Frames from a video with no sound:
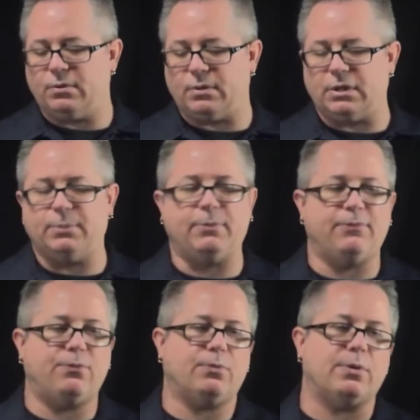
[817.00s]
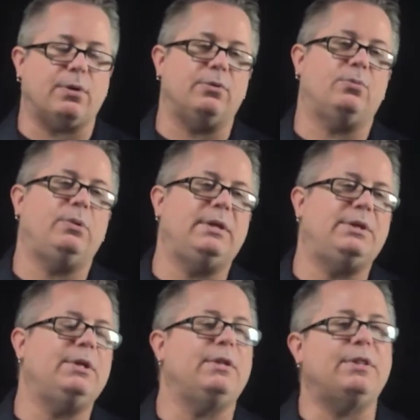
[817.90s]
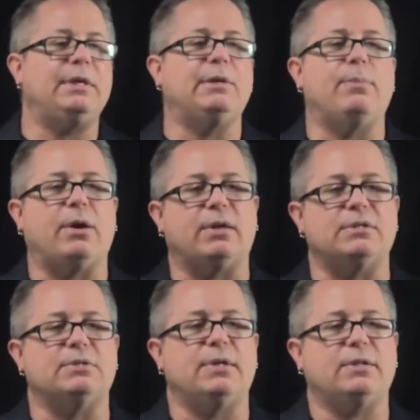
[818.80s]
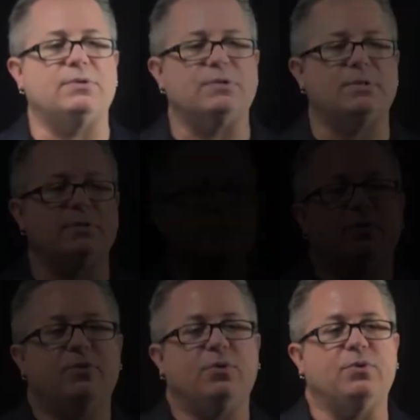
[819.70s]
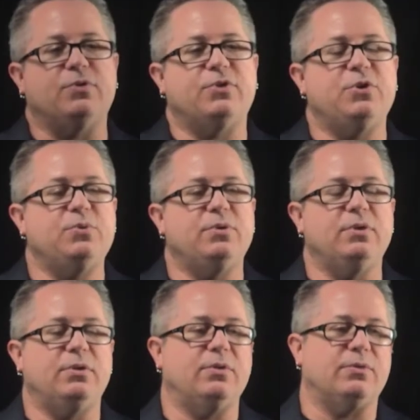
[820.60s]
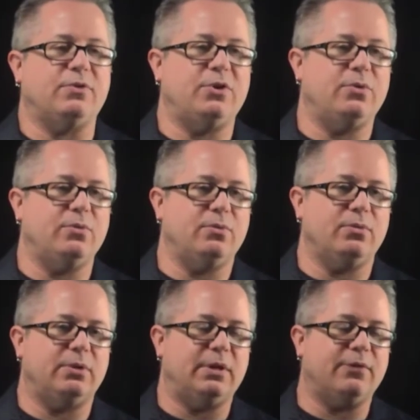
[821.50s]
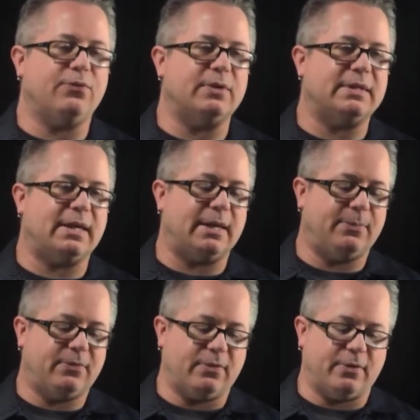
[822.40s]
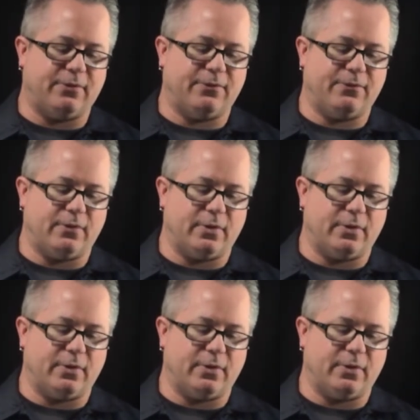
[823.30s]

I think before Gardner, really didn't think about as intelligences. So there's two different types of